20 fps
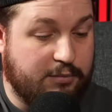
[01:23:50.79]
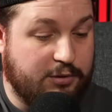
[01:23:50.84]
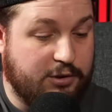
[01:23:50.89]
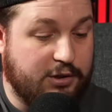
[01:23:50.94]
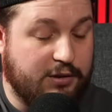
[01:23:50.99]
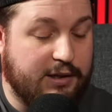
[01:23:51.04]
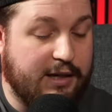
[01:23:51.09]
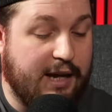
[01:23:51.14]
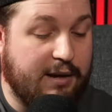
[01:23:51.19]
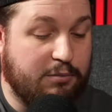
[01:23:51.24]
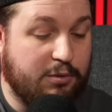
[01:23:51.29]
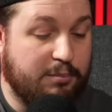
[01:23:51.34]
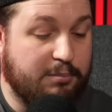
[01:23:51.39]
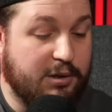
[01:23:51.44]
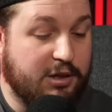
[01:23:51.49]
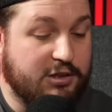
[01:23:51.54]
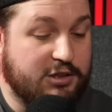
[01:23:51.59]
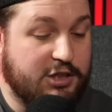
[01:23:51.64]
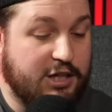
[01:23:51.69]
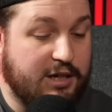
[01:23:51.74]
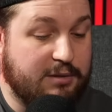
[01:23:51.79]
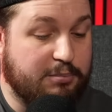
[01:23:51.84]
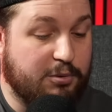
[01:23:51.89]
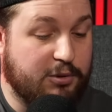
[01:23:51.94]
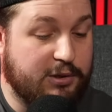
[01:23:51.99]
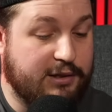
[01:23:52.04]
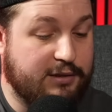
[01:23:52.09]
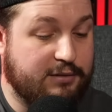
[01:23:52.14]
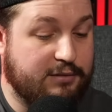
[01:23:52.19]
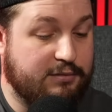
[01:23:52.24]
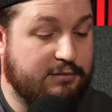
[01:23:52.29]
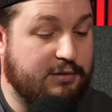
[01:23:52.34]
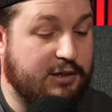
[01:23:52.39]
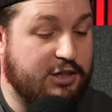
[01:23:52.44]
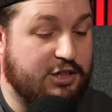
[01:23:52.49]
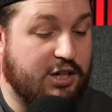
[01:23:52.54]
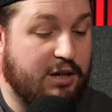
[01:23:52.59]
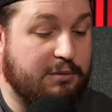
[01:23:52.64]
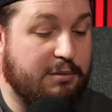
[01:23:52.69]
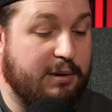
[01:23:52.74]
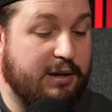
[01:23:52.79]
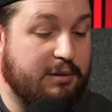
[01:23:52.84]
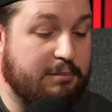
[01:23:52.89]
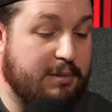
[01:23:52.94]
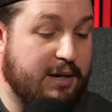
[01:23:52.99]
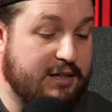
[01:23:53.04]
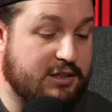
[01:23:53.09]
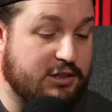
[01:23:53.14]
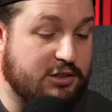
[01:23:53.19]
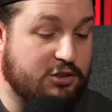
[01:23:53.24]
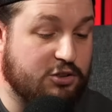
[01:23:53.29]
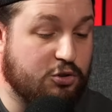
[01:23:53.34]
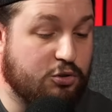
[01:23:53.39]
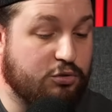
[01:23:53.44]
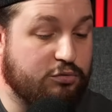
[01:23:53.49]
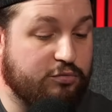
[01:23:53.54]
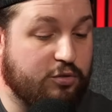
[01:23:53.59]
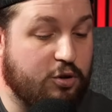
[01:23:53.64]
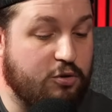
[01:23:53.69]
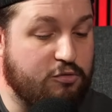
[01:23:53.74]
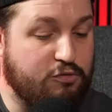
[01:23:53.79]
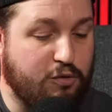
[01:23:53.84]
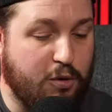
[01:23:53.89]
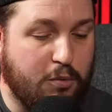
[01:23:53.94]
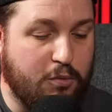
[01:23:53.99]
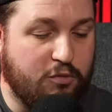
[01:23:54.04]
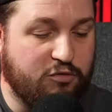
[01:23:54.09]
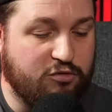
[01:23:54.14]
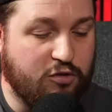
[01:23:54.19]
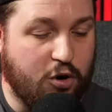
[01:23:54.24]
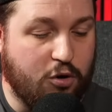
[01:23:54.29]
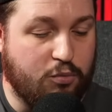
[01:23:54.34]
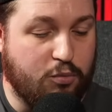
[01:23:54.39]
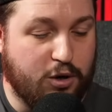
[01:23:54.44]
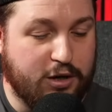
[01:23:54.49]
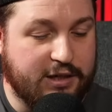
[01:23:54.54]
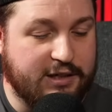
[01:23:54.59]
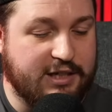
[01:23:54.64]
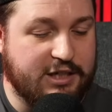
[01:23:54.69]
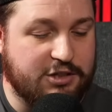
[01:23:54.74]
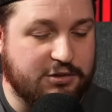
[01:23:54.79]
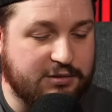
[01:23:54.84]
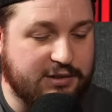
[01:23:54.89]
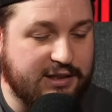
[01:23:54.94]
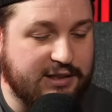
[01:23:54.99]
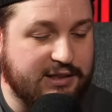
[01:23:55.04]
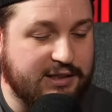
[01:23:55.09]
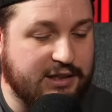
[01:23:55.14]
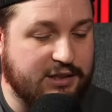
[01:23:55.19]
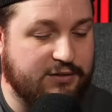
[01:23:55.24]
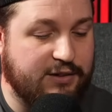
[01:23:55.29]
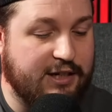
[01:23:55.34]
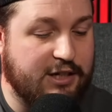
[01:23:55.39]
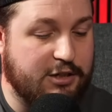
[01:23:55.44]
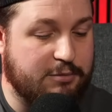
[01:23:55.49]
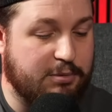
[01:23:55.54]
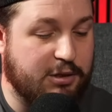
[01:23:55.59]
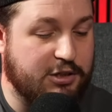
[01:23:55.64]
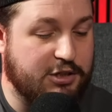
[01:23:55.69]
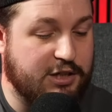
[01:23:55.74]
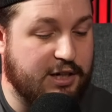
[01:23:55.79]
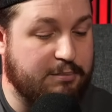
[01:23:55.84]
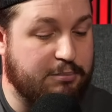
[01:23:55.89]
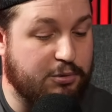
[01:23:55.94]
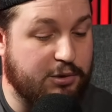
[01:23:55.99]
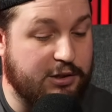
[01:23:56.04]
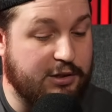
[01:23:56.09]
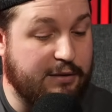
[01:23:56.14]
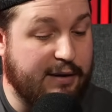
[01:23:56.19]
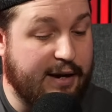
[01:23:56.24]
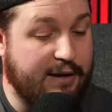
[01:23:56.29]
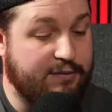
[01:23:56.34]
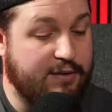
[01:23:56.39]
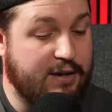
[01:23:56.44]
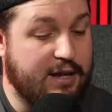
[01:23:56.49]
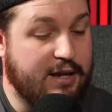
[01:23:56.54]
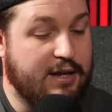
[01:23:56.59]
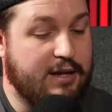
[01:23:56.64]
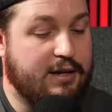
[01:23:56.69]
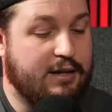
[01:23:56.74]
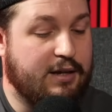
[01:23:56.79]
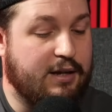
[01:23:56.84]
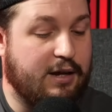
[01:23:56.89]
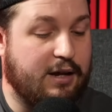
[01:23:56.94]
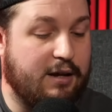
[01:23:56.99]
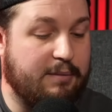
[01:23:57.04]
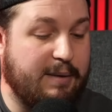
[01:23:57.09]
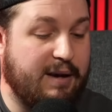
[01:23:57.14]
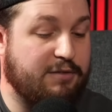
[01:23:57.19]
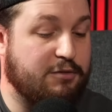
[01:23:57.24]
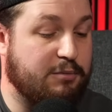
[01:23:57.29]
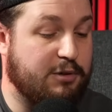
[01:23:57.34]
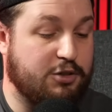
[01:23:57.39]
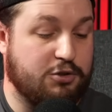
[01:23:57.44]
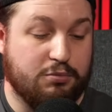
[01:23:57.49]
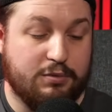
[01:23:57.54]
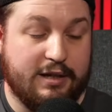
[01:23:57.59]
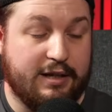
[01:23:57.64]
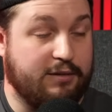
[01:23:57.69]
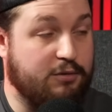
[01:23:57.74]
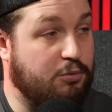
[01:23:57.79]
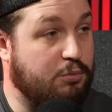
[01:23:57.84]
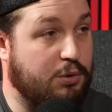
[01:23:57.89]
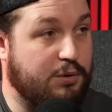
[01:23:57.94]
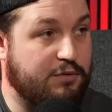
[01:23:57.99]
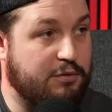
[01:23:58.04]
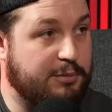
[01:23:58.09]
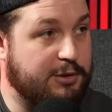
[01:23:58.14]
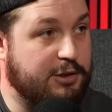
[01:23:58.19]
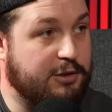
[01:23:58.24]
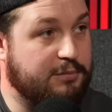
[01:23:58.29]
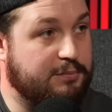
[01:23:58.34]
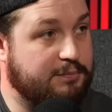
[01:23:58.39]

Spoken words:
You gain 1 bloodshed point. Each time you make a Blessings of Khorne roll 1 additional d6 for each bloodshed point you have, after which all of them are gone.